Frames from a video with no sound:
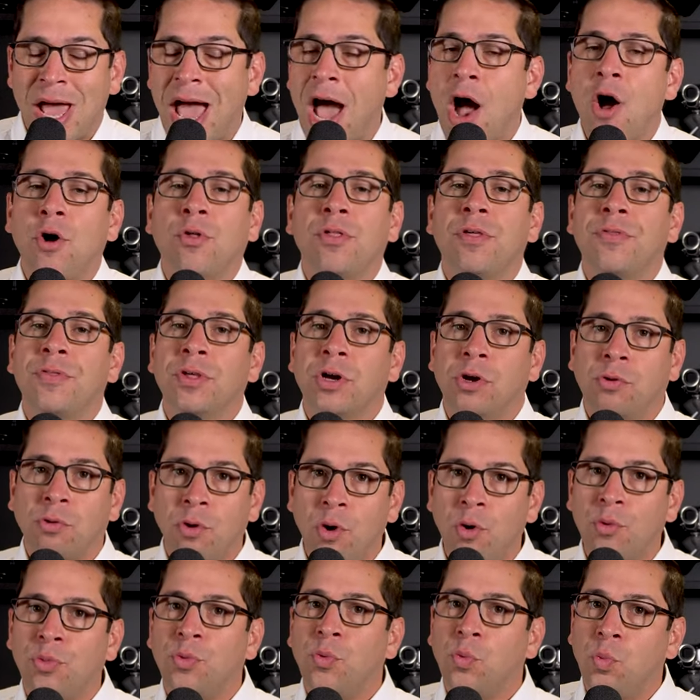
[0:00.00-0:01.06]
now that the
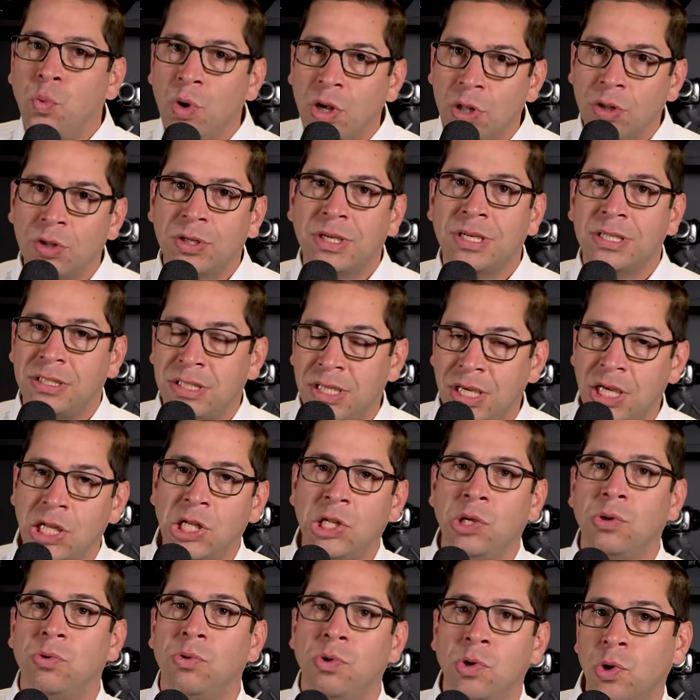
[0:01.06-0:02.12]
growth will
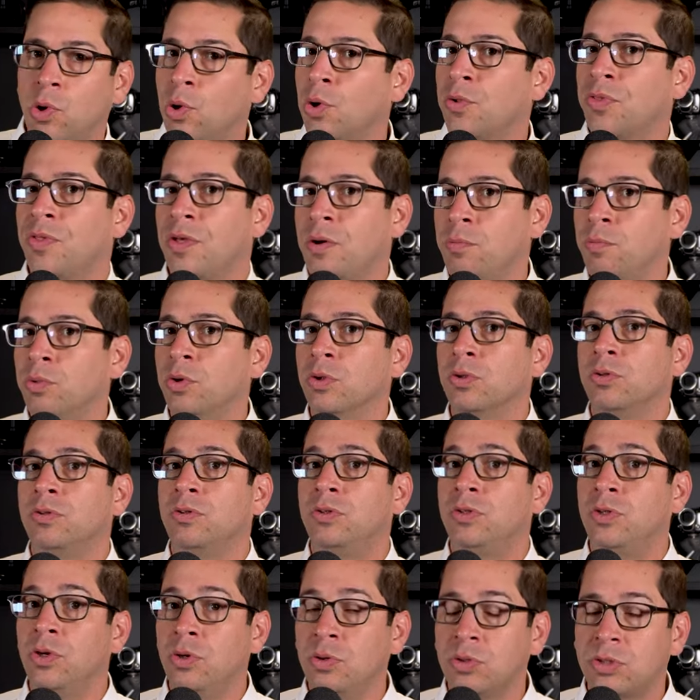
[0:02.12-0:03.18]
continue north and will
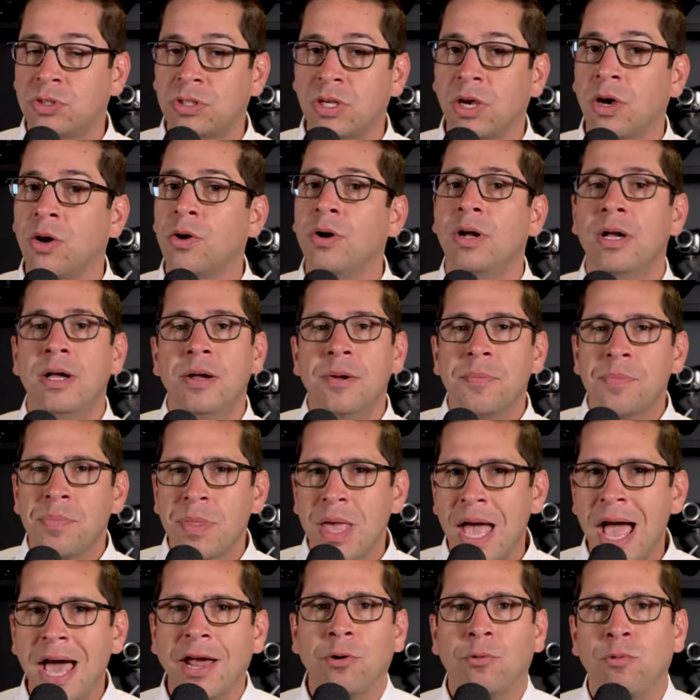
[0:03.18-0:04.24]
do so
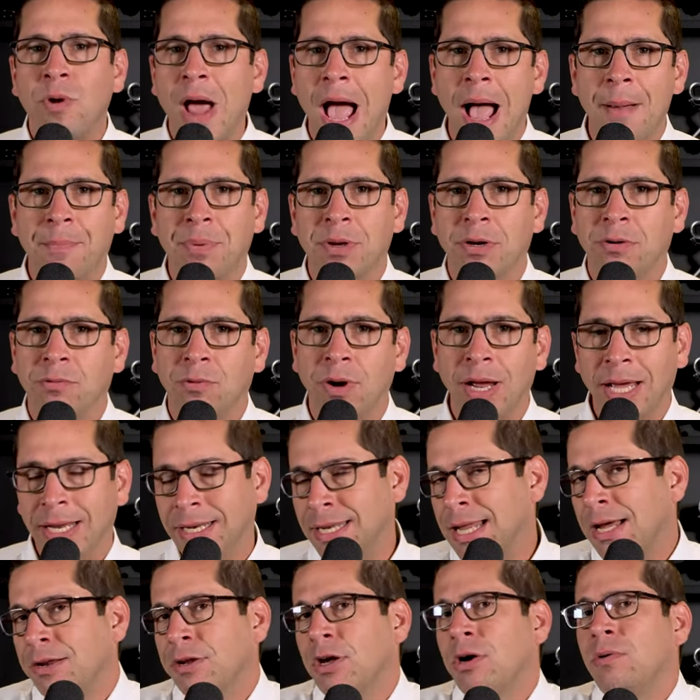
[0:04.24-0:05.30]
at a rapid rate.
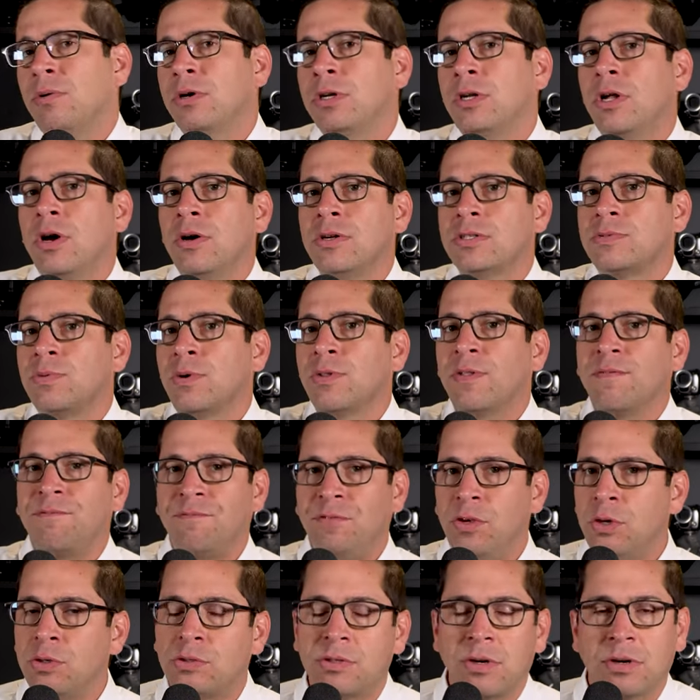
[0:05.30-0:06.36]
Now, no one knows where the
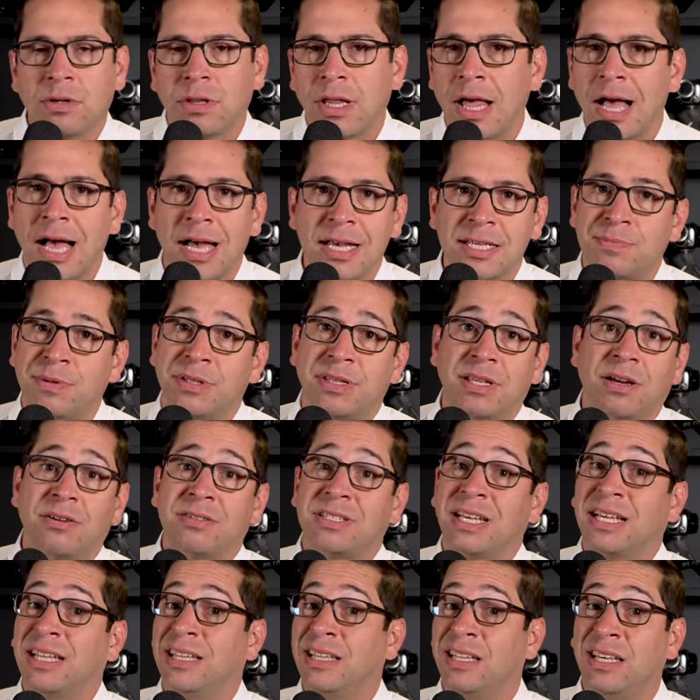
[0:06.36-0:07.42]
future lies, but
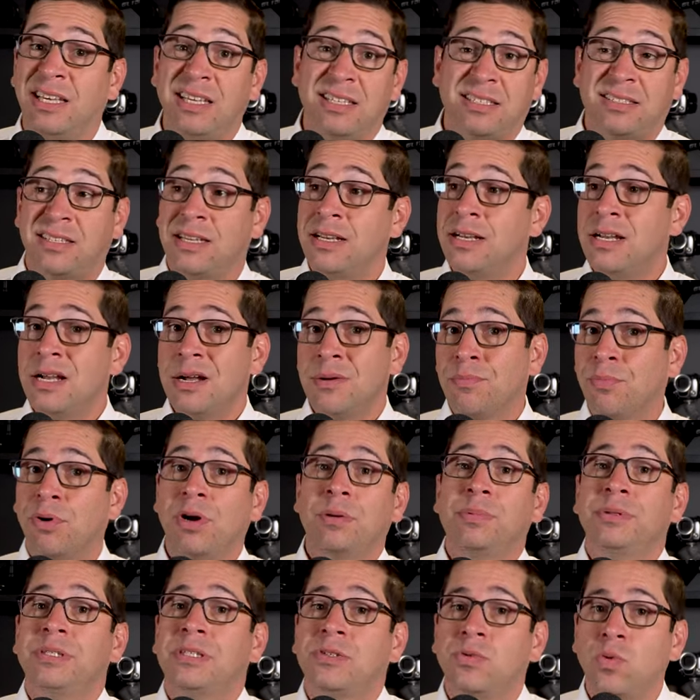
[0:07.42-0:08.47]
there's at least
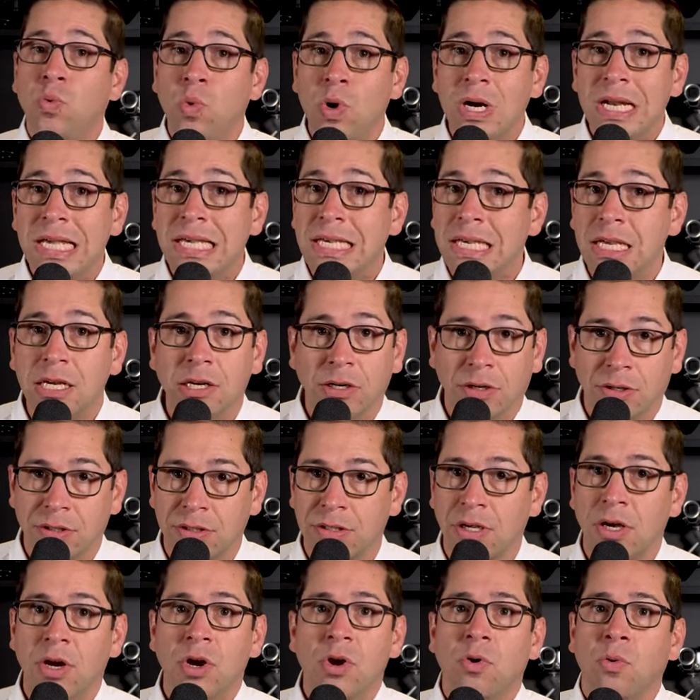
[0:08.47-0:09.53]
probably 20
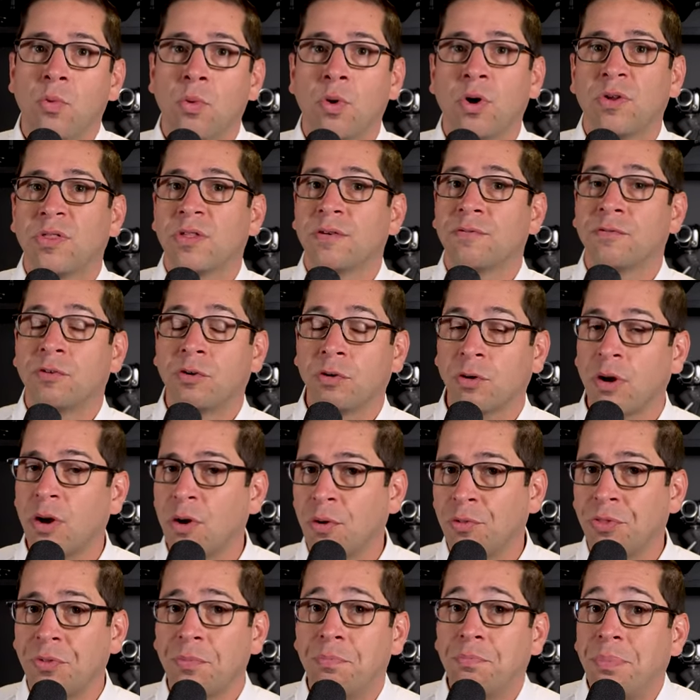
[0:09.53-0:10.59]
years worth of
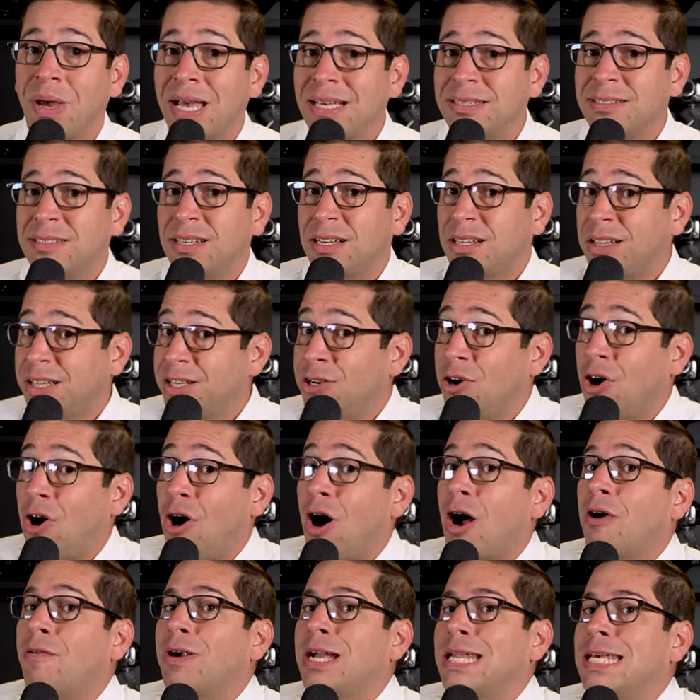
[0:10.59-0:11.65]
growth basically
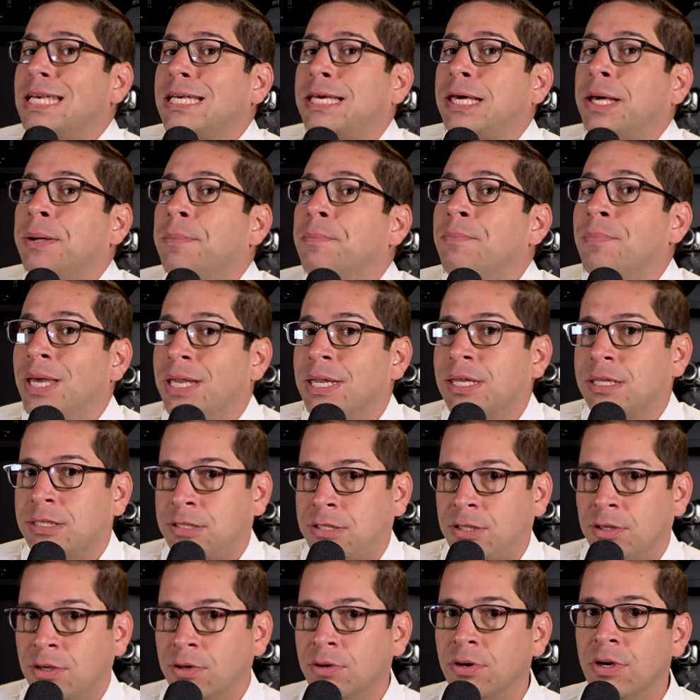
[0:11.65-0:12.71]
already committed
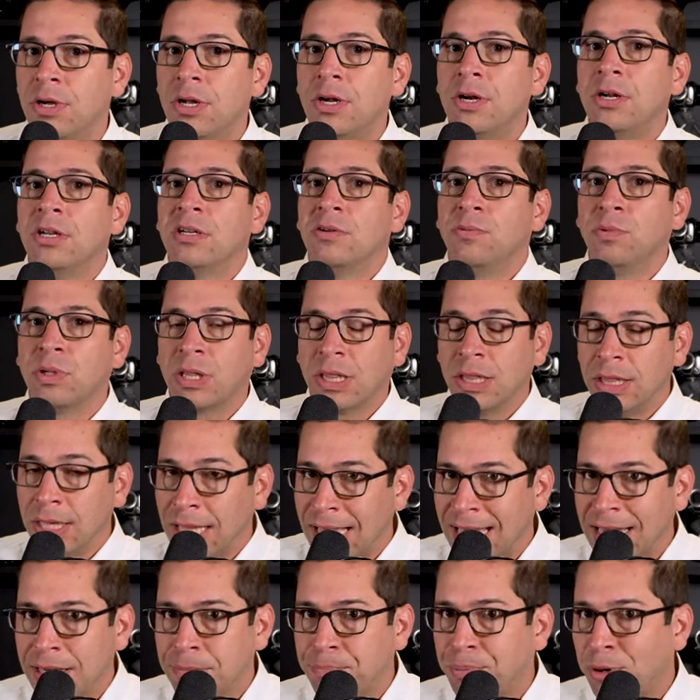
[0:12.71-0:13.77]
to with
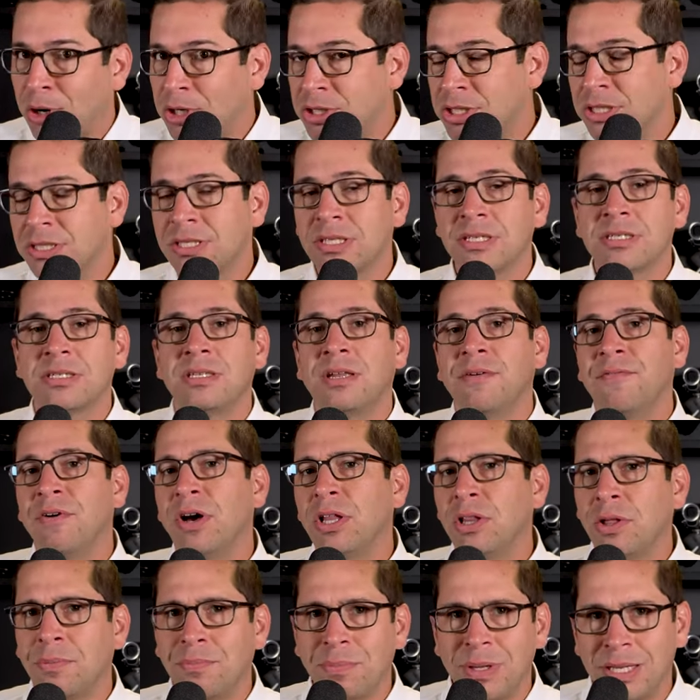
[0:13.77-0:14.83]
land purchases,
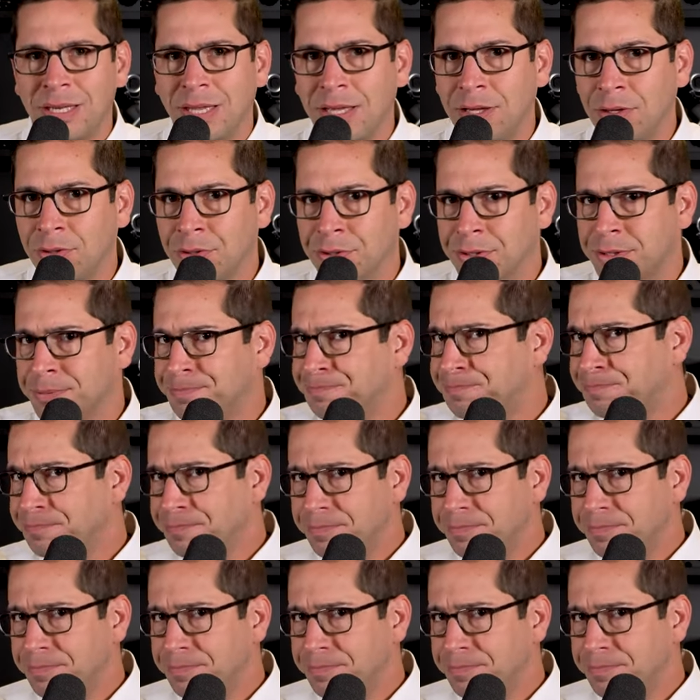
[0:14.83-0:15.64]
development deals,